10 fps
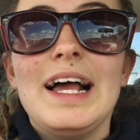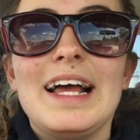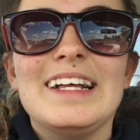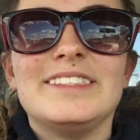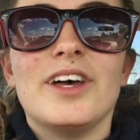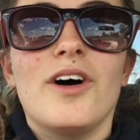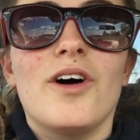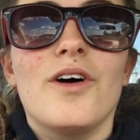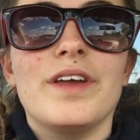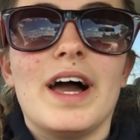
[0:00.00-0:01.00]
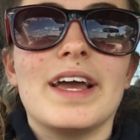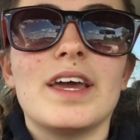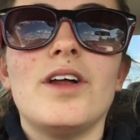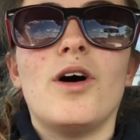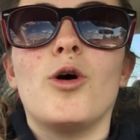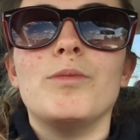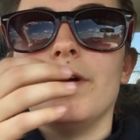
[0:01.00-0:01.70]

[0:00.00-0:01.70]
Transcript: And so, yeah, I get home,